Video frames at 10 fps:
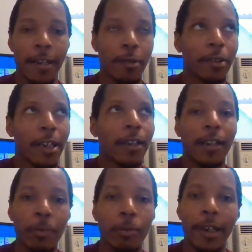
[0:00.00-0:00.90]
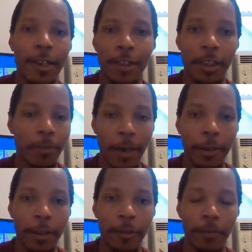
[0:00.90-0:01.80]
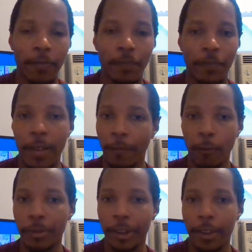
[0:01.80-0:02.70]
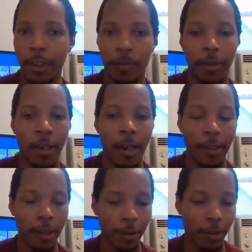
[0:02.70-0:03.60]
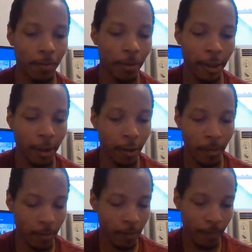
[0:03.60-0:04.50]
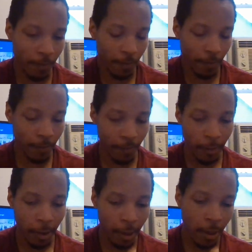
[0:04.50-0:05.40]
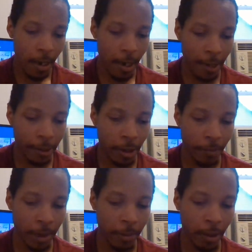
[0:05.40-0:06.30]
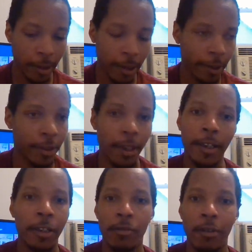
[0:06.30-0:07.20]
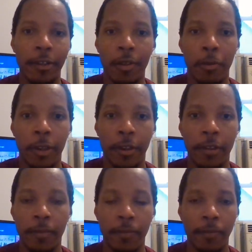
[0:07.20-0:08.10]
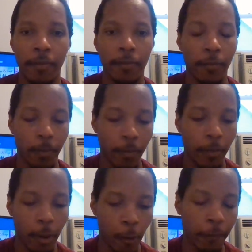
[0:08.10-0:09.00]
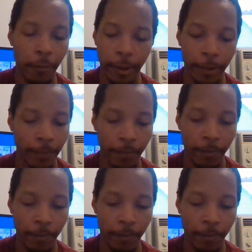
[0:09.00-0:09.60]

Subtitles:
like a couple of inches better, if we'll sit there and be honest. But I don't know, maybe it'll get exciting throughout the week. Hopefully.